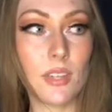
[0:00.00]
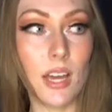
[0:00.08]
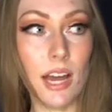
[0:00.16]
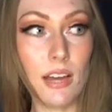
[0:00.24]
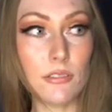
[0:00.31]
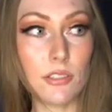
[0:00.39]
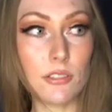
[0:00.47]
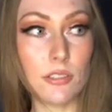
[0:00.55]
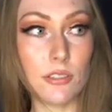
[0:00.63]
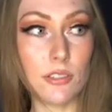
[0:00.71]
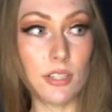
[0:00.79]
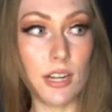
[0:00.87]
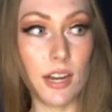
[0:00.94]
after
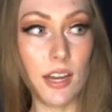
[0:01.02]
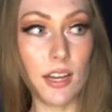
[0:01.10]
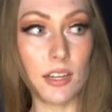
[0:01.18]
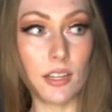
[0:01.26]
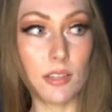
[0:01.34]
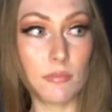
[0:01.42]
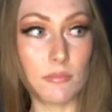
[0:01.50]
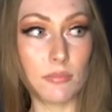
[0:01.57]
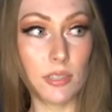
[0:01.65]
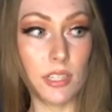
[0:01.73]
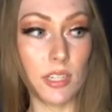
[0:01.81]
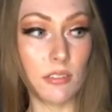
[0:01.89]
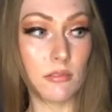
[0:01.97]
surgery, I had a
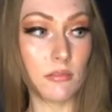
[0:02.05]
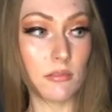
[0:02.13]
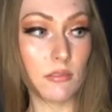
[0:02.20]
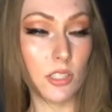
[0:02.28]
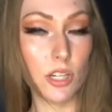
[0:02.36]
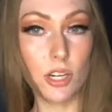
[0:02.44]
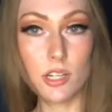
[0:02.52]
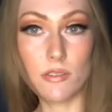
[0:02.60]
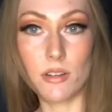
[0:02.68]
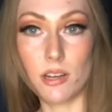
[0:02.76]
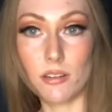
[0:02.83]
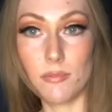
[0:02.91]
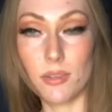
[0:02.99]
complete
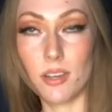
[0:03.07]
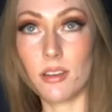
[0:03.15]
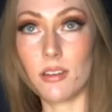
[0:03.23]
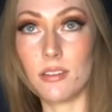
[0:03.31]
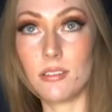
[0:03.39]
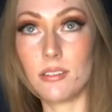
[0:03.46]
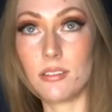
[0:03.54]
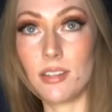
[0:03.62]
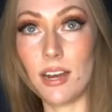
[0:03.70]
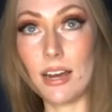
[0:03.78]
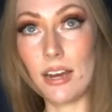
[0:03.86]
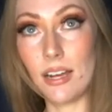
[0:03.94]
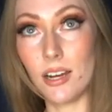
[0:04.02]
turnaround because
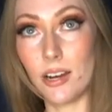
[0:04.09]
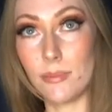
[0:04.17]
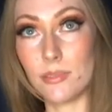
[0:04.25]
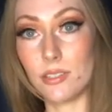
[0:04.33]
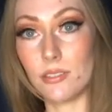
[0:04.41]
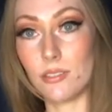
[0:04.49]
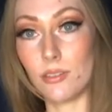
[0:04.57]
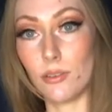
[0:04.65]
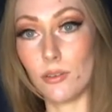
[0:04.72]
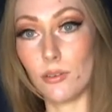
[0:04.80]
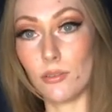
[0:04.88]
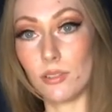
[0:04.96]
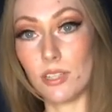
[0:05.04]
I opted
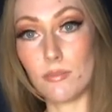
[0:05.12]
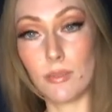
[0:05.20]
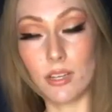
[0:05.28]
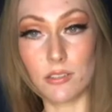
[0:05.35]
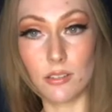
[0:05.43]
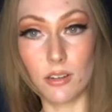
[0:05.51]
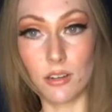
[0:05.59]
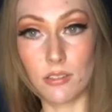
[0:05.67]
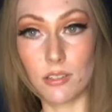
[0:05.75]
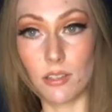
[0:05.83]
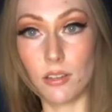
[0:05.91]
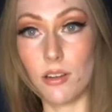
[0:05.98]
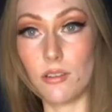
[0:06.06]
to leave my scars
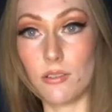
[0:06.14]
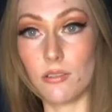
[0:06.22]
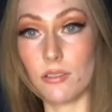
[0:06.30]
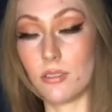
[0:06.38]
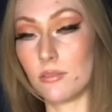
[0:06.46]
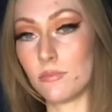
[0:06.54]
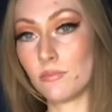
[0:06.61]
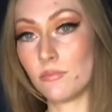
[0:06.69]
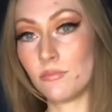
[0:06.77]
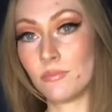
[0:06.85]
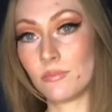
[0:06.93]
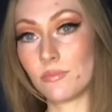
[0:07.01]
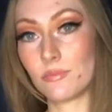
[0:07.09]
alone.
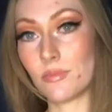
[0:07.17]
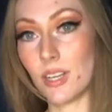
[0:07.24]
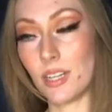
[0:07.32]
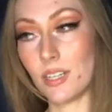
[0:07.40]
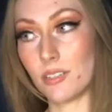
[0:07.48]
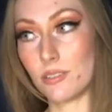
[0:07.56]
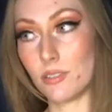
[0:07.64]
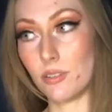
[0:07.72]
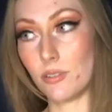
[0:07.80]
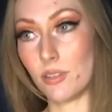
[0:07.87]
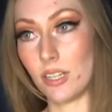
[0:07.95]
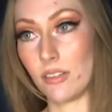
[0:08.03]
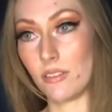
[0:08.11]
I didn't do
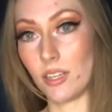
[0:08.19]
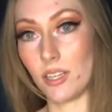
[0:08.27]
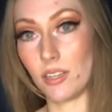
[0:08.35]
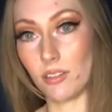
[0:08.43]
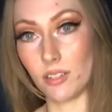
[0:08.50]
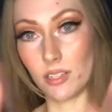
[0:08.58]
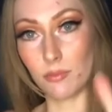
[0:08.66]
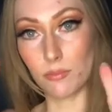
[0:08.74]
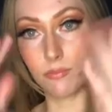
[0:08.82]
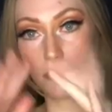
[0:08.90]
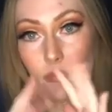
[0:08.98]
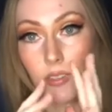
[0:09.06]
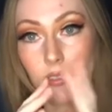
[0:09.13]
any of the healing
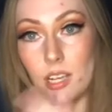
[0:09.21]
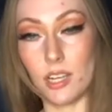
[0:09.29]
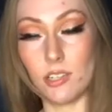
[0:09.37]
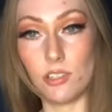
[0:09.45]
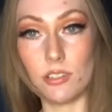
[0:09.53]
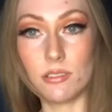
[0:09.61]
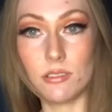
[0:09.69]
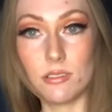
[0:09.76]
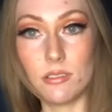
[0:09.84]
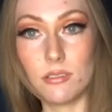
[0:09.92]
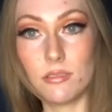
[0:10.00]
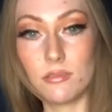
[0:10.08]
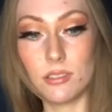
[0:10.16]
agents,
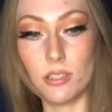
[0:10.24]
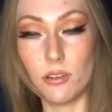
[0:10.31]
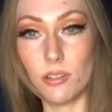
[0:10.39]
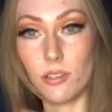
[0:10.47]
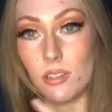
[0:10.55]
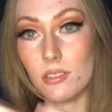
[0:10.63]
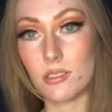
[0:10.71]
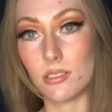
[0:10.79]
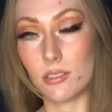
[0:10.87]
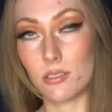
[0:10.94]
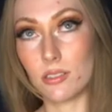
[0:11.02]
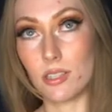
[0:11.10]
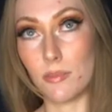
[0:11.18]
so you can
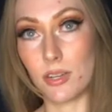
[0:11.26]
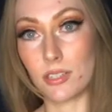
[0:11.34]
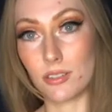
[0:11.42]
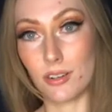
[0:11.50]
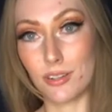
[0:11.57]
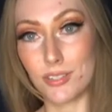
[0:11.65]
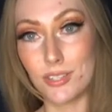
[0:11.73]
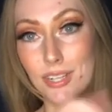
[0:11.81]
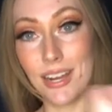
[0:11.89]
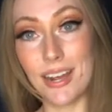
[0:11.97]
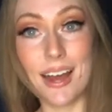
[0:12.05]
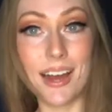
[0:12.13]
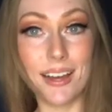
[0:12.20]
still see my scars
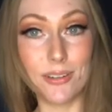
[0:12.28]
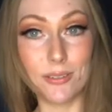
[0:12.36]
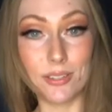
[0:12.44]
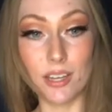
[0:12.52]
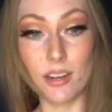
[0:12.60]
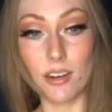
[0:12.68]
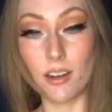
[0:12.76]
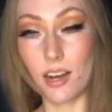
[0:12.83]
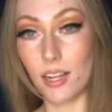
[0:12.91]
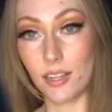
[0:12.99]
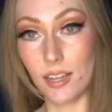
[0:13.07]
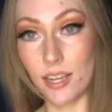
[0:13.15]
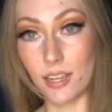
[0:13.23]
today. I don't care. I
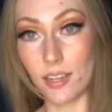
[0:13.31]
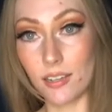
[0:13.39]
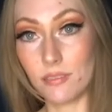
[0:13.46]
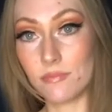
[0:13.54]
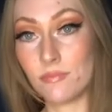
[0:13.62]
like it.